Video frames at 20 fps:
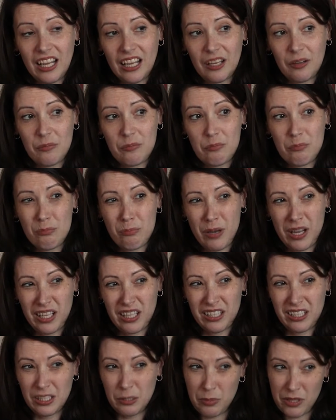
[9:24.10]
And
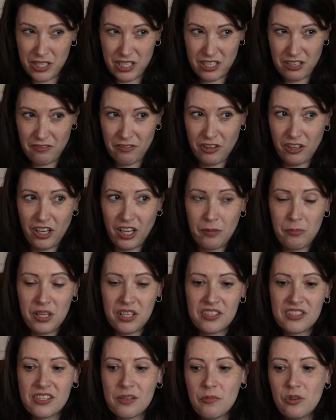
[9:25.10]
by a little bit different, I
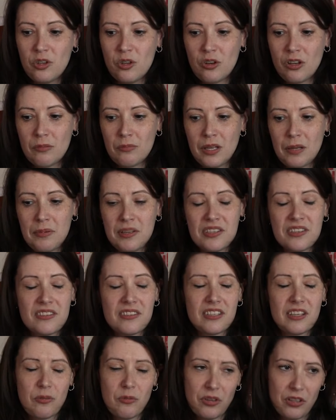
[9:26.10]
mean someone who can maybe
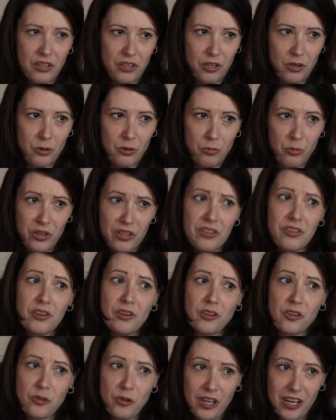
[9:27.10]
sit with you
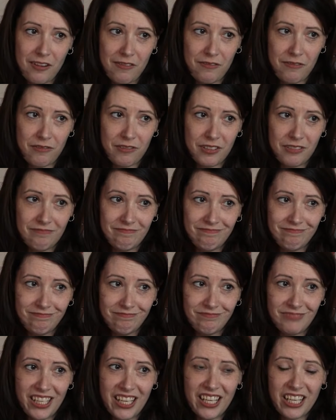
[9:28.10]
with your grief.
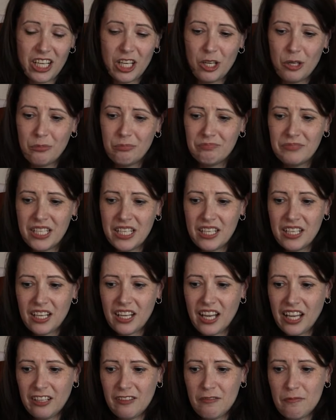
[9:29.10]
Okay. They can help
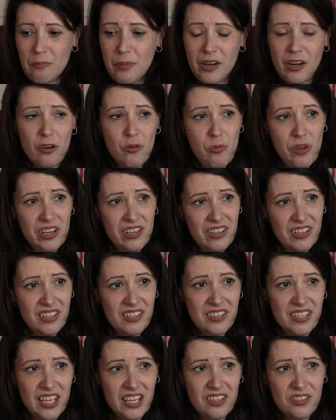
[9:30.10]
kind of bear
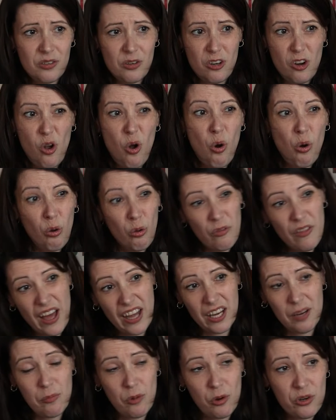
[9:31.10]
witness. They can sort of hold
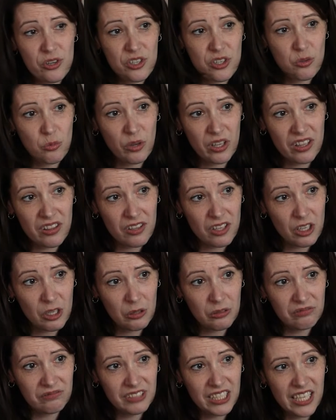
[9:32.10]
that emotion with
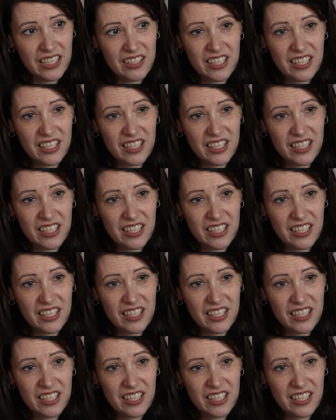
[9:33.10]
you.